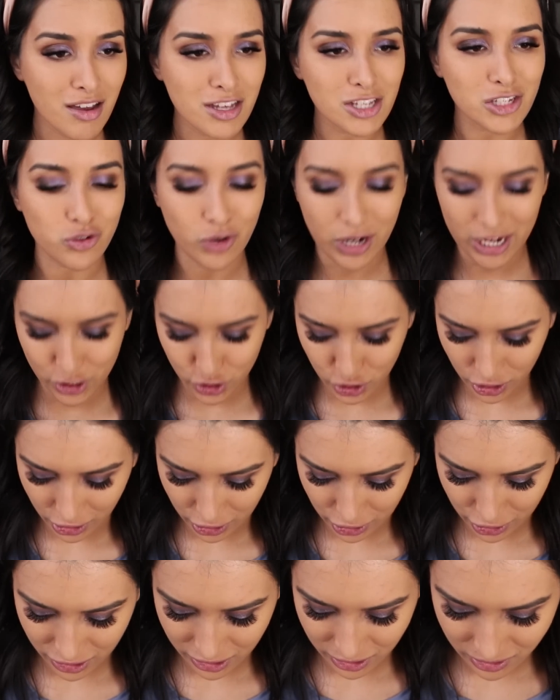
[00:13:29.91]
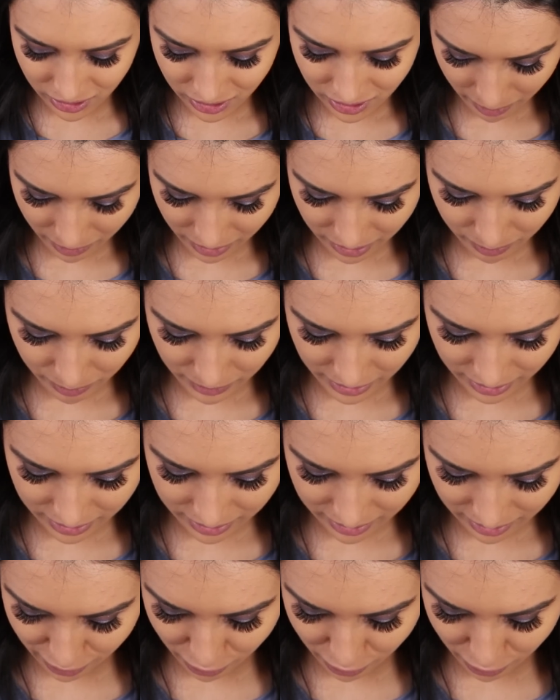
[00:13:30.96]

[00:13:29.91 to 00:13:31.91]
Straight chillin', dude. Okay, I'm gonna mix.